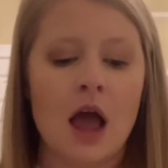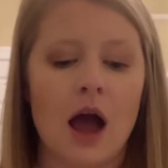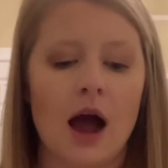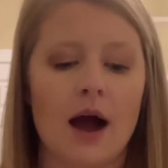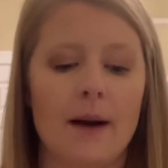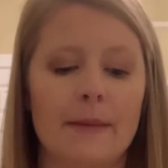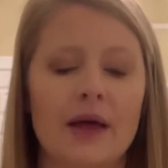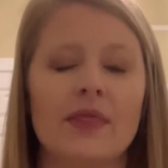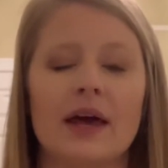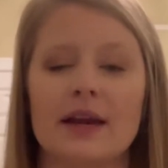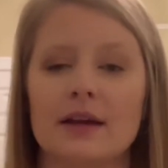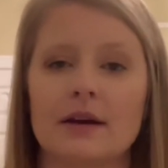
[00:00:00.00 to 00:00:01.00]
And
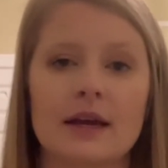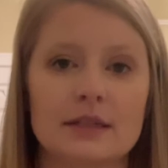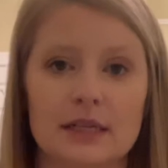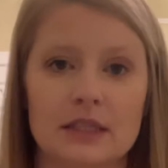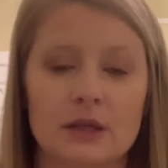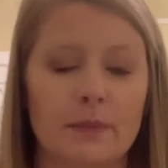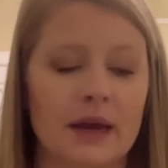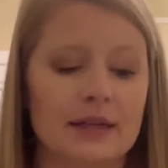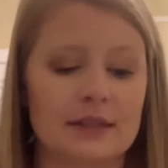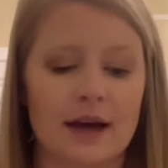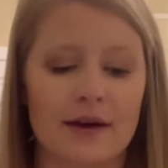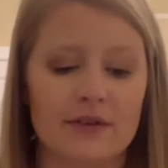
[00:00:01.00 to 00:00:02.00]
then it
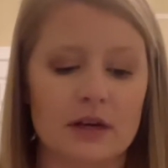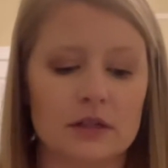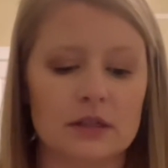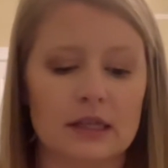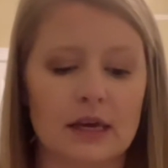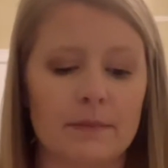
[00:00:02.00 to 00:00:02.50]
dissipates, obviously,